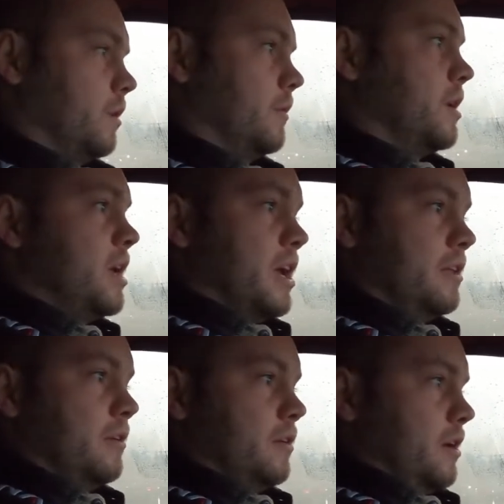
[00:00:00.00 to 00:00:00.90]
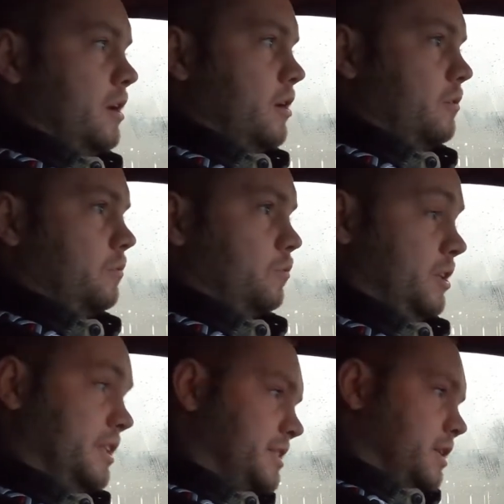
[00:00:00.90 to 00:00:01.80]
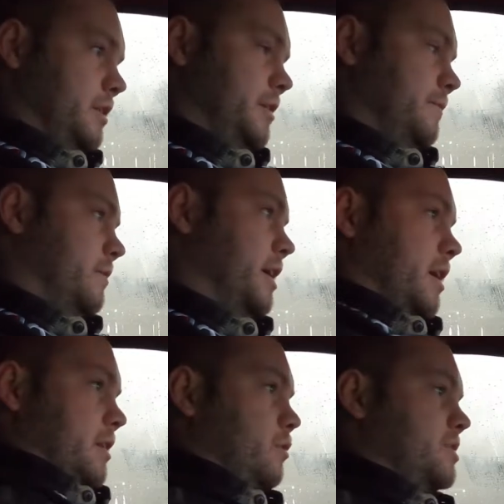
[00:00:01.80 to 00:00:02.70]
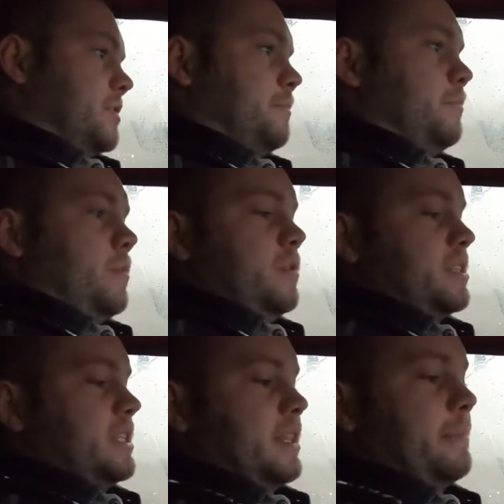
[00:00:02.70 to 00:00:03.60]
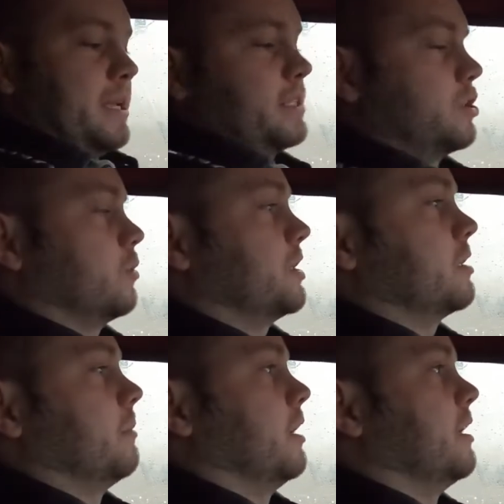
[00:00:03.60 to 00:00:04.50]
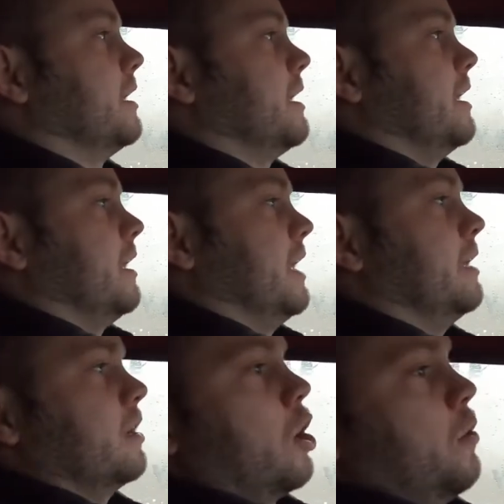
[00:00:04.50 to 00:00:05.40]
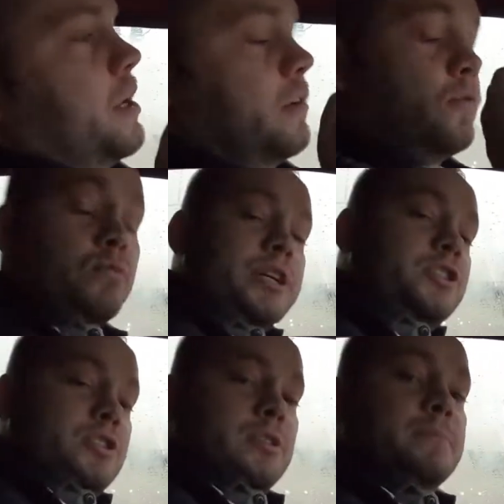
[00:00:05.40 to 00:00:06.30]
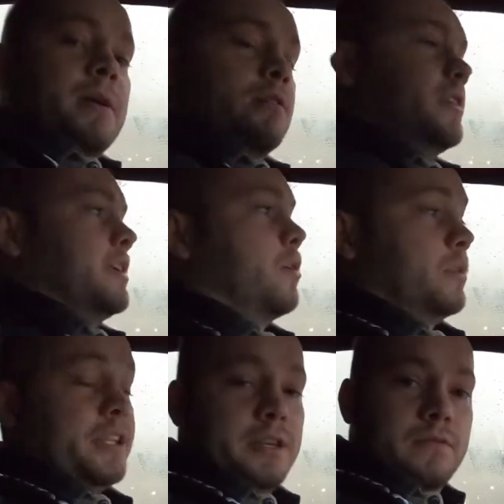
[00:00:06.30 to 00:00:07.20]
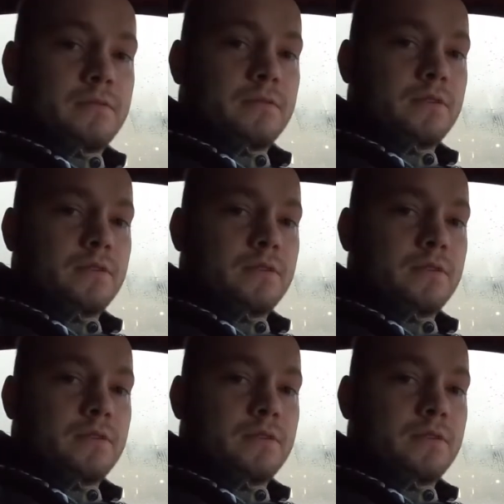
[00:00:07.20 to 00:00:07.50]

Yeah. And realistically, like, I know this is not the best situation, but it going rich is better than it going lean.